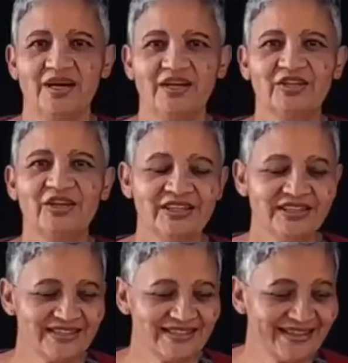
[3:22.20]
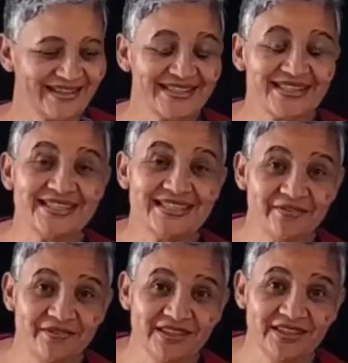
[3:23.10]
Colleagues, this is
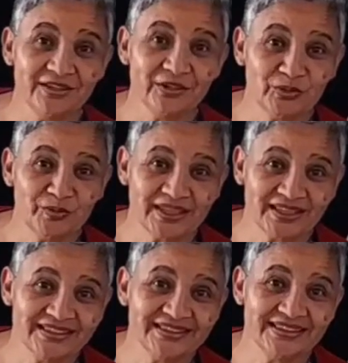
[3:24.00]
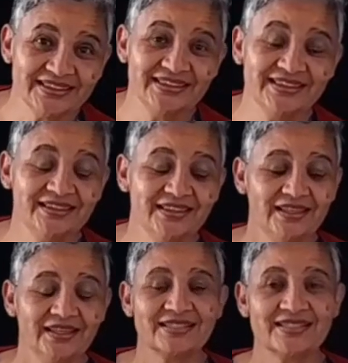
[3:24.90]
definitely a group guided reading
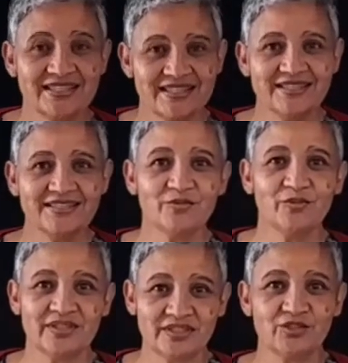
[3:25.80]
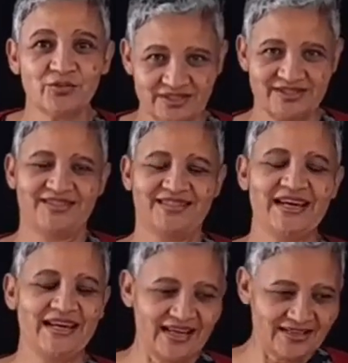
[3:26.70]
series with a twist.
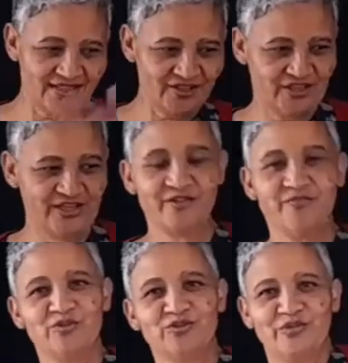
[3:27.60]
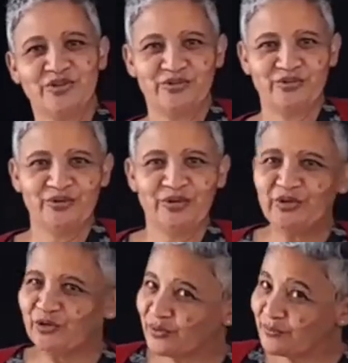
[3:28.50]
And as I share the books with you,
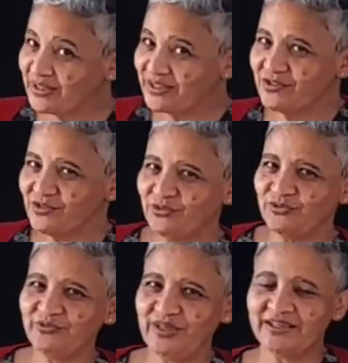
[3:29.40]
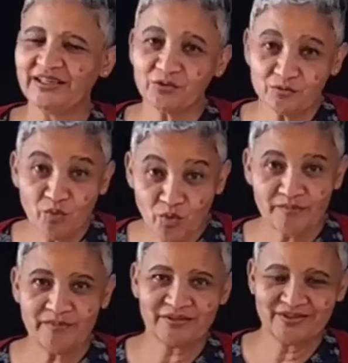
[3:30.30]
you will pretty soon find out more
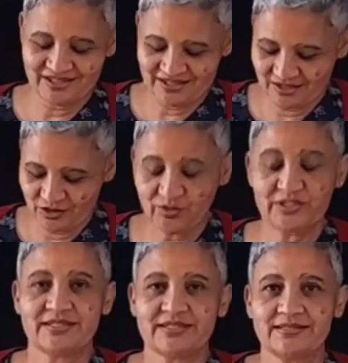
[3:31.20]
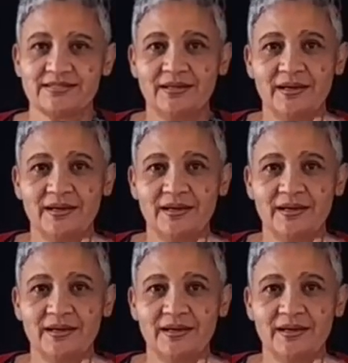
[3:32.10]
about this twist.